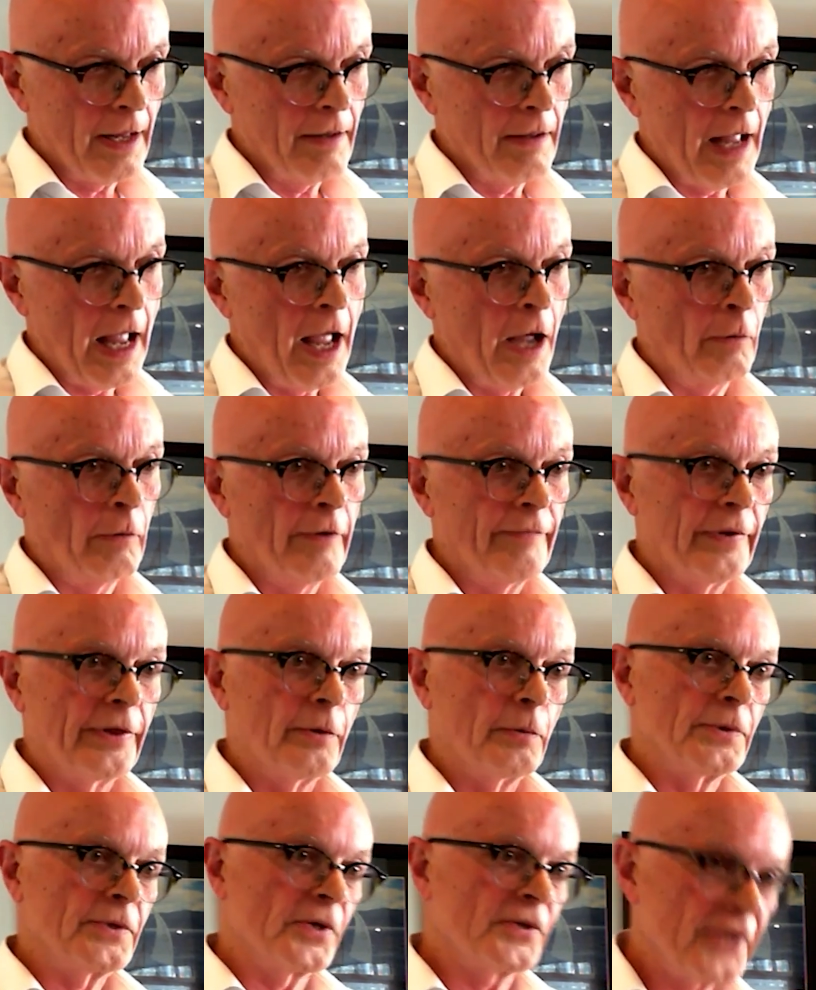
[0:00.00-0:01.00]
However, there
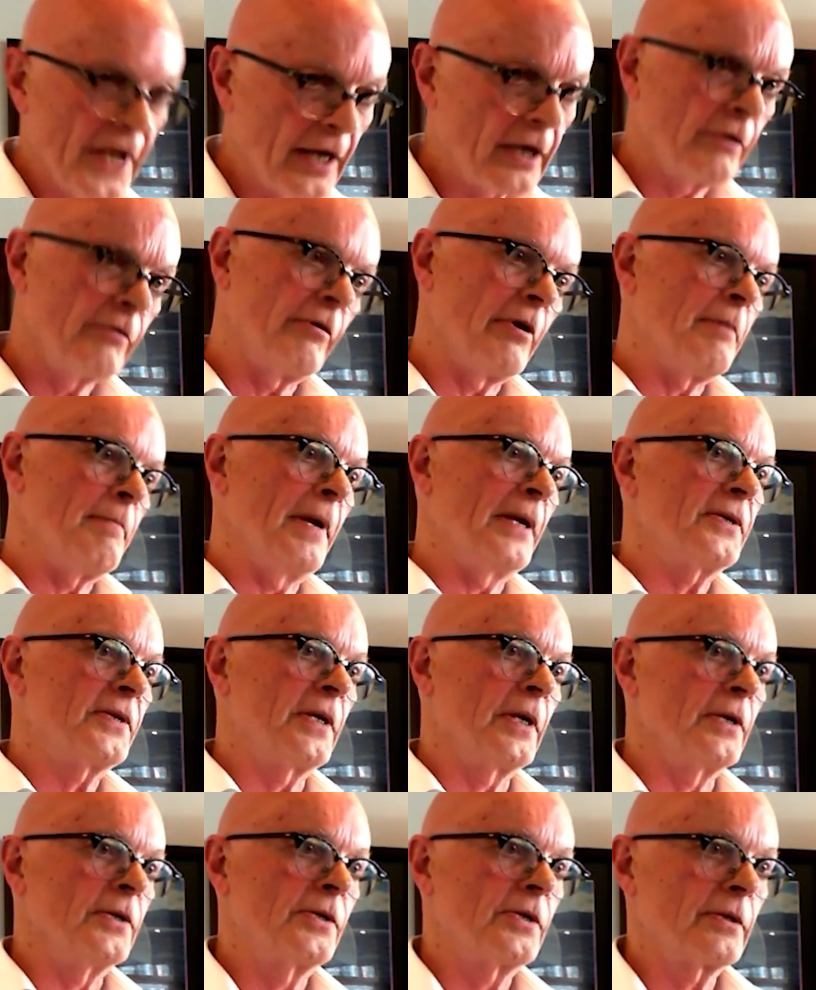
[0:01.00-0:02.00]
was a secondary
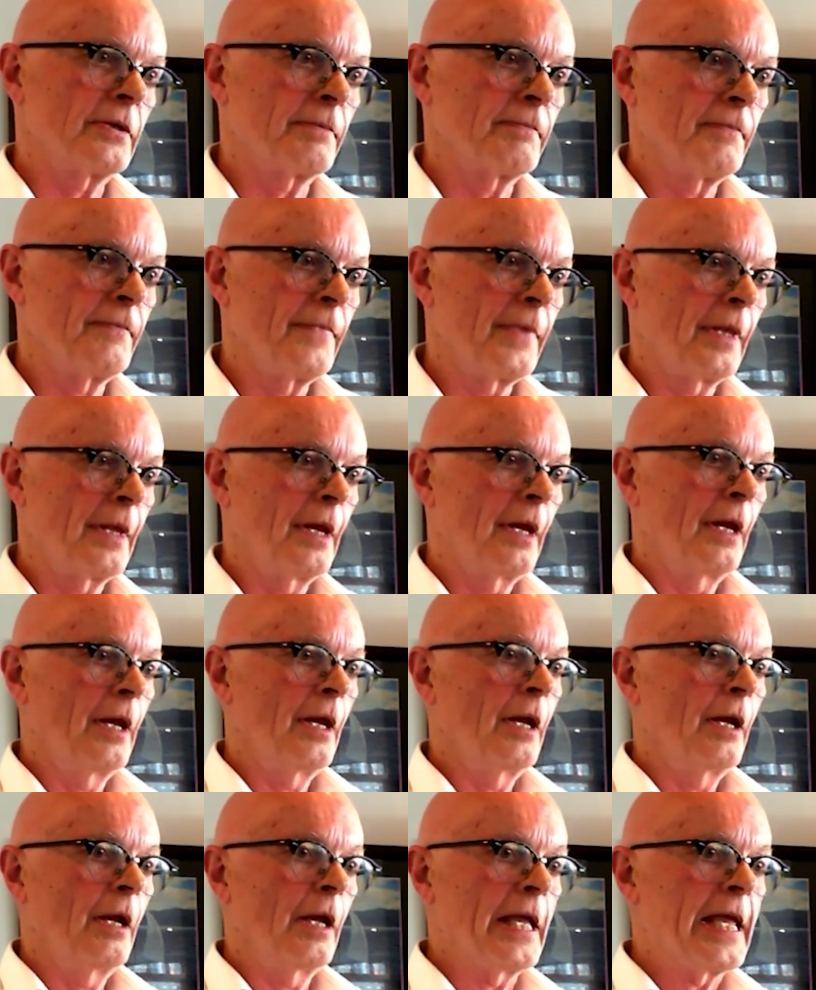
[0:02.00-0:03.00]
message
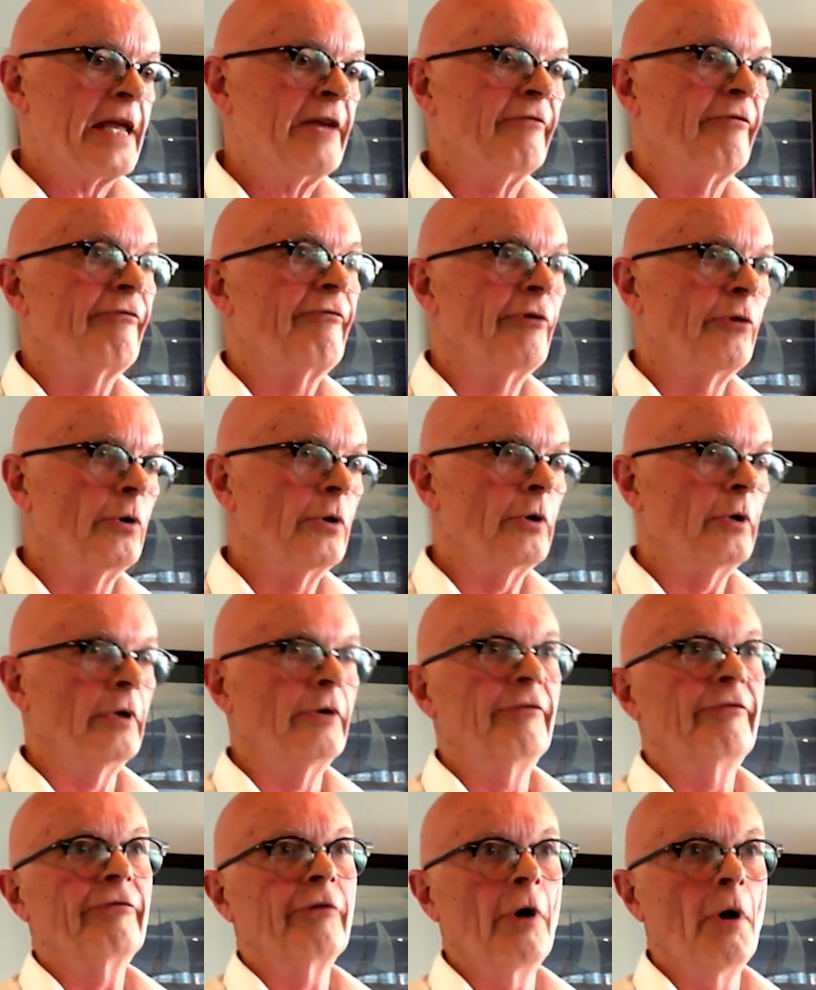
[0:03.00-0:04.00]
inferred
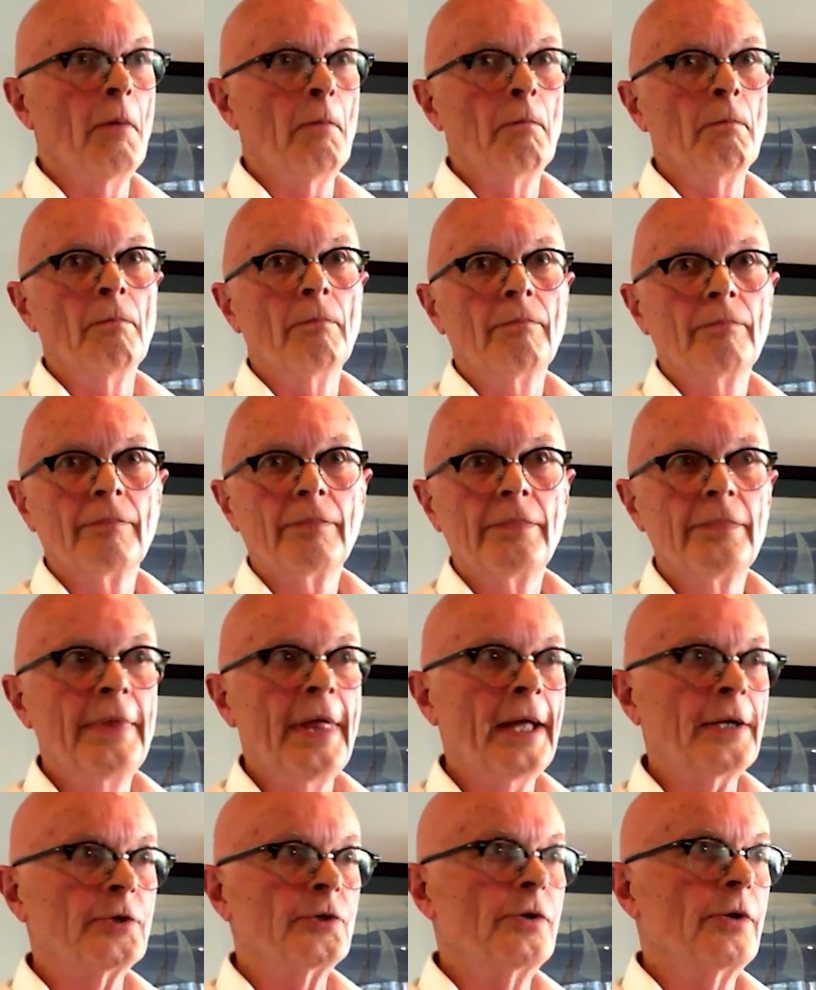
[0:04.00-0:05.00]
from
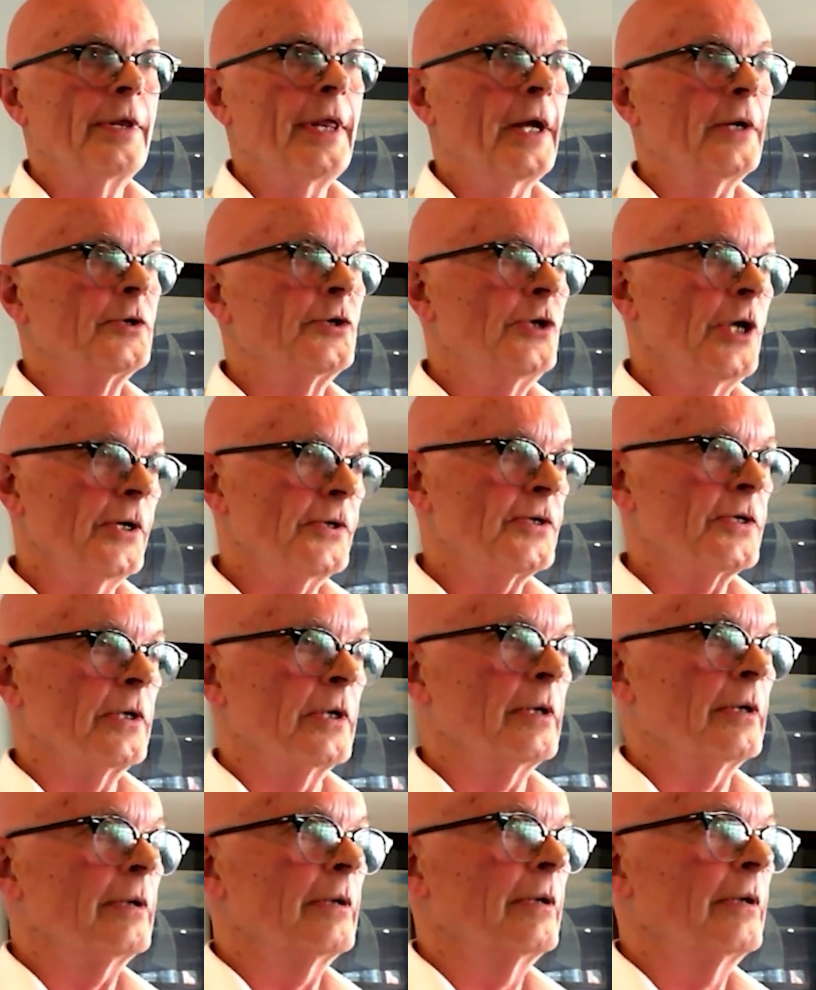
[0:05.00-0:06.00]
that
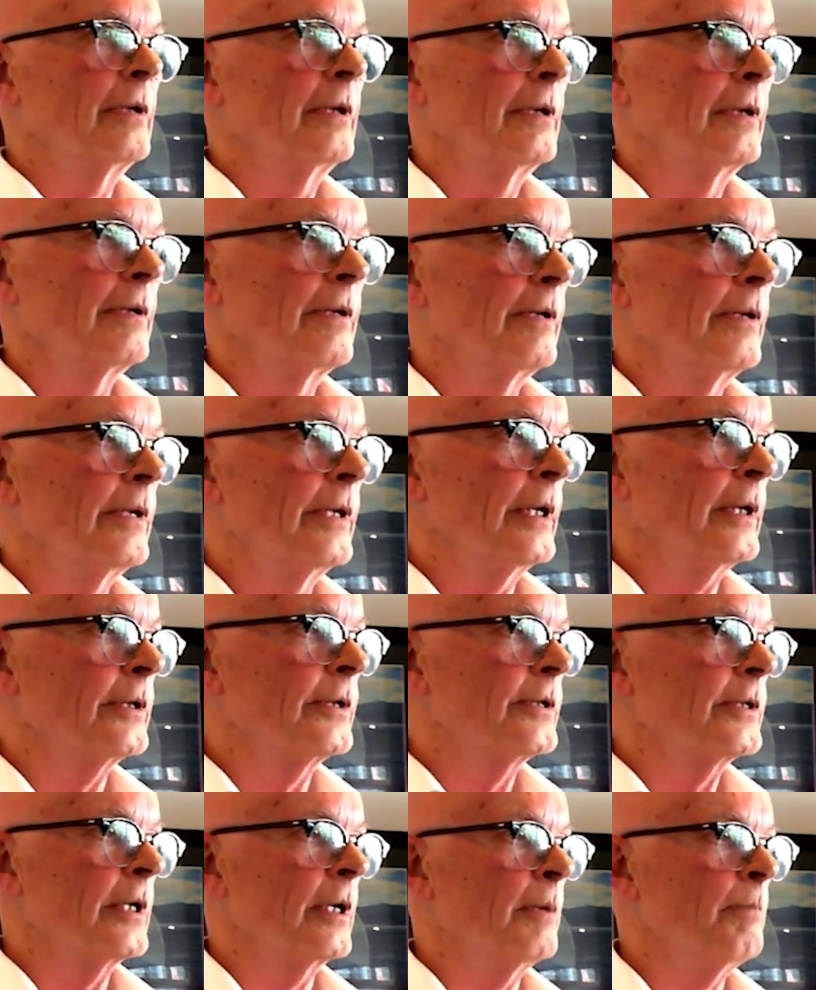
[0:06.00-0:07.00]
gesture that
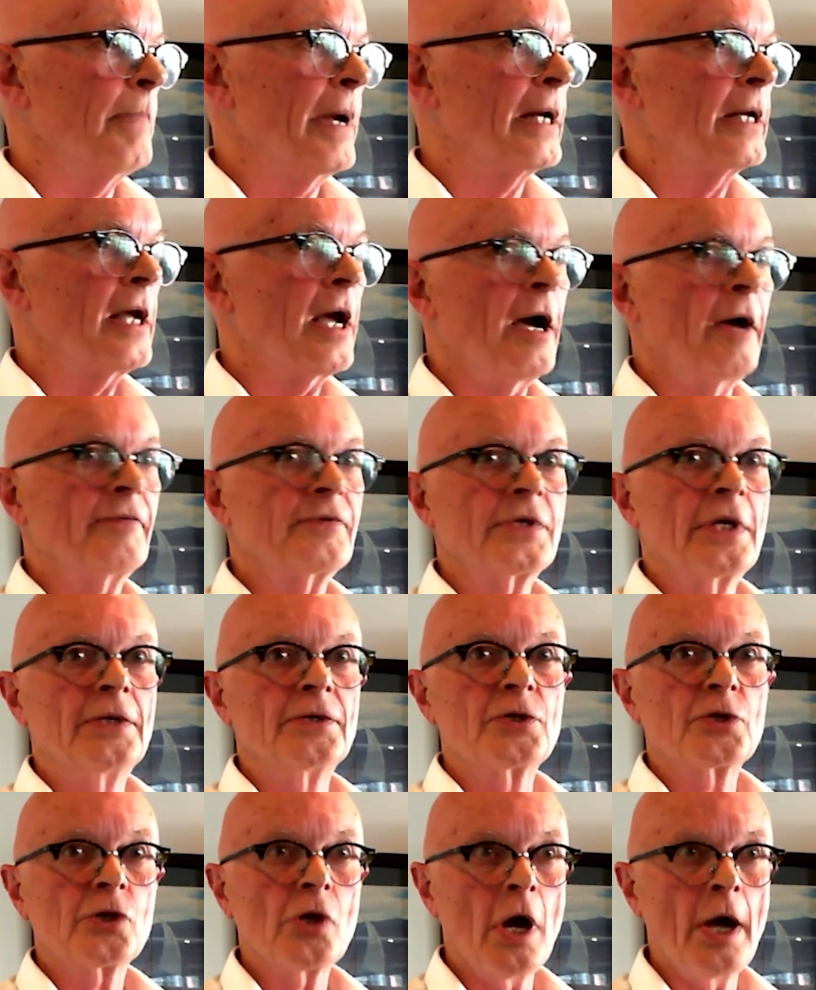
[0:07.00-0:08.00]
Medcalf says
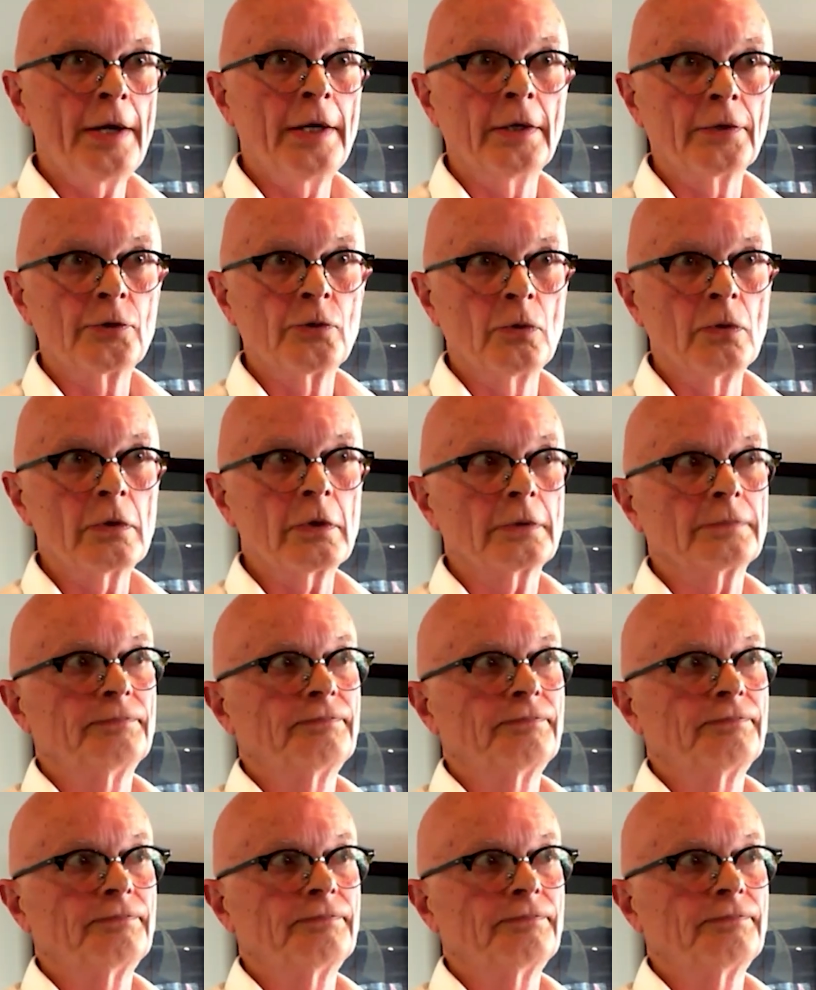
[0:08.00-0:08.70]
China took.